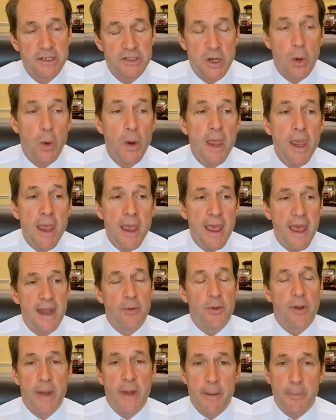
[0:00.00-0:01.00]
So
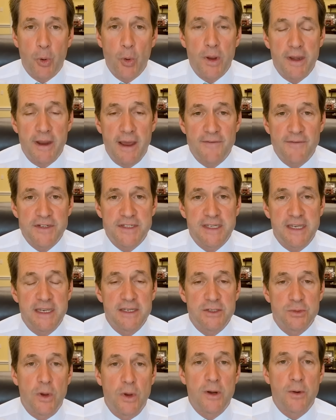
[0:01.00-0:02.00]
anyway, my point obviously
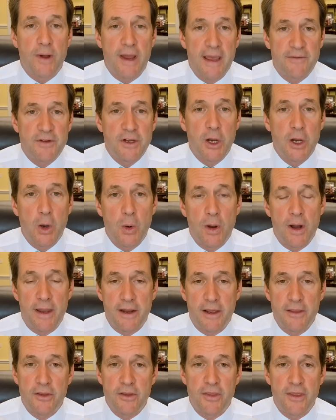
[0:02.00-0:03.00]
is, what do I have to go on
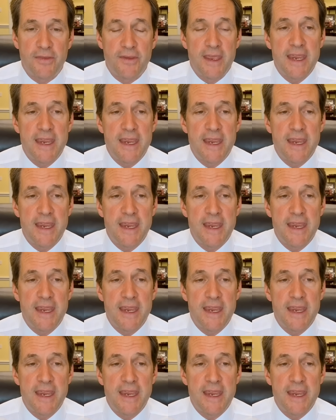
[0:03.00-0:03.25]
other than the